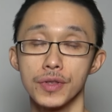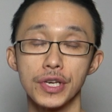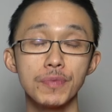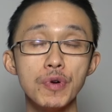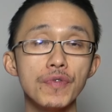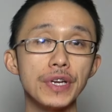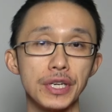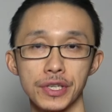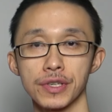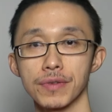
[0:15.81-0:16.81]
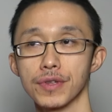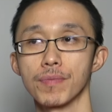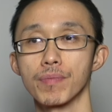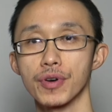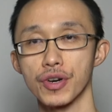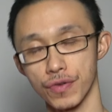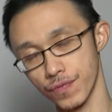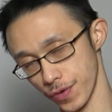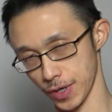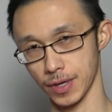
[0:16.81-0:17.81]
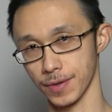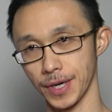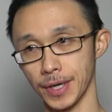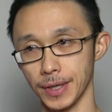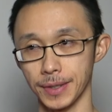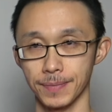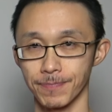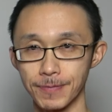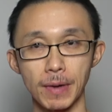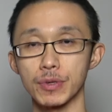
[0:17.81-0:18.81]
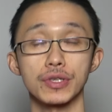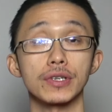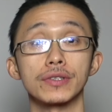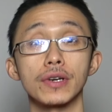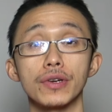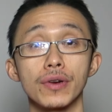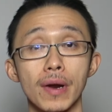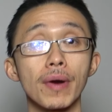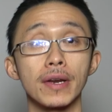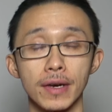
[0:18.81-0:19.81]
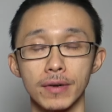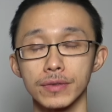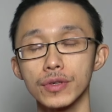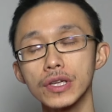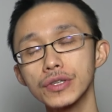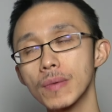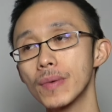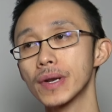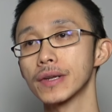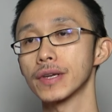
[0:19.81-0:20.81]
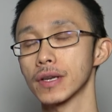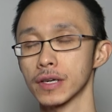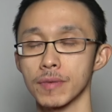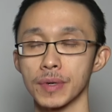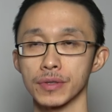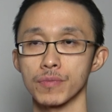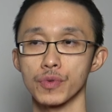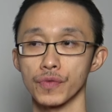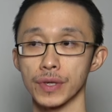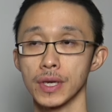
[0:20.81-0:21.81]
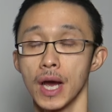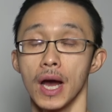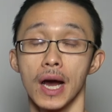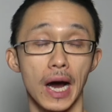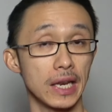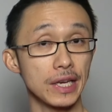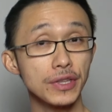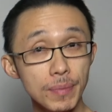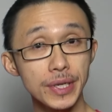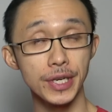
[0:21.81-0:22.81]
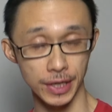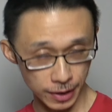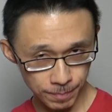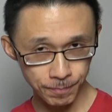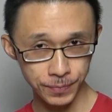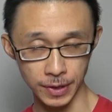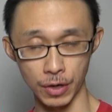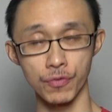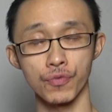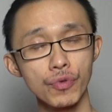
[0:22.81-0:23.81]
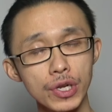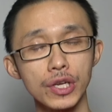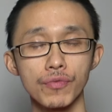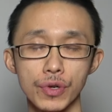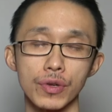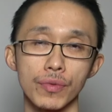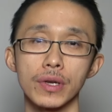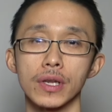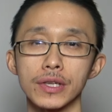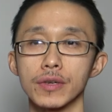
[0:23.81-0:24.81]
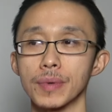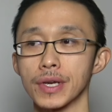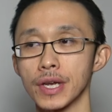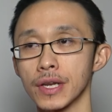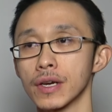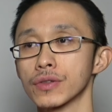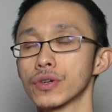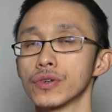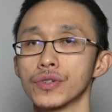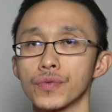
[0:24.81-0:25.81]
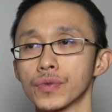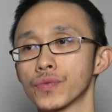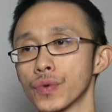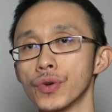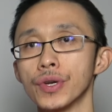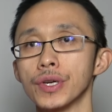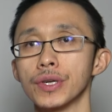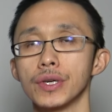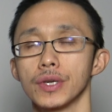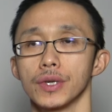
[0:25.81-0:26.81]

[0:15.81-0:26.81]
This movie isn't perfect. Uh, I'm just going to tell you that right now. So let's talk about what I did like about the movie. I like the beginning. I really, really, really like the beginning. I thought it was very...